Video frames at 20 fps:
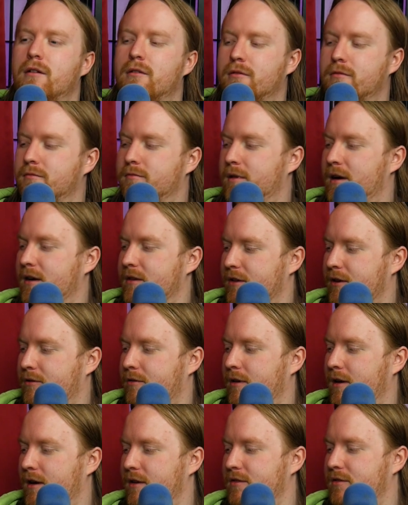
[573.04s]
er, rarely
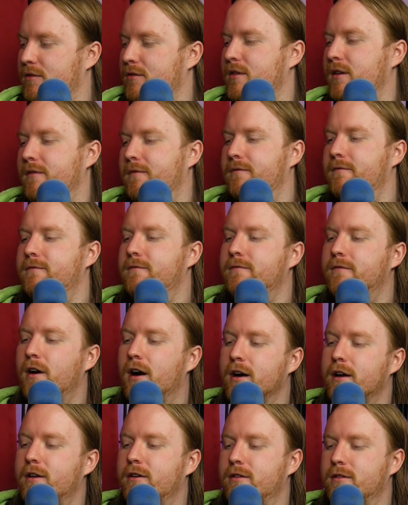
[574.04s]
cries. Who the
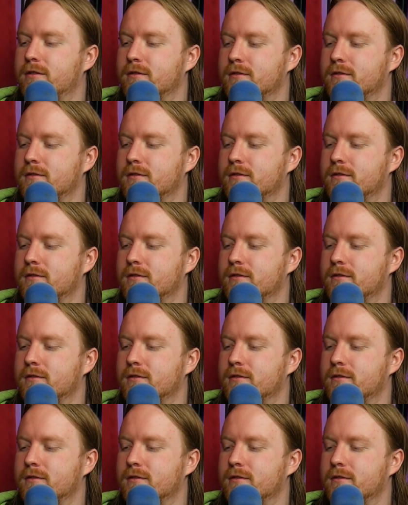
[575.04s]
fuck?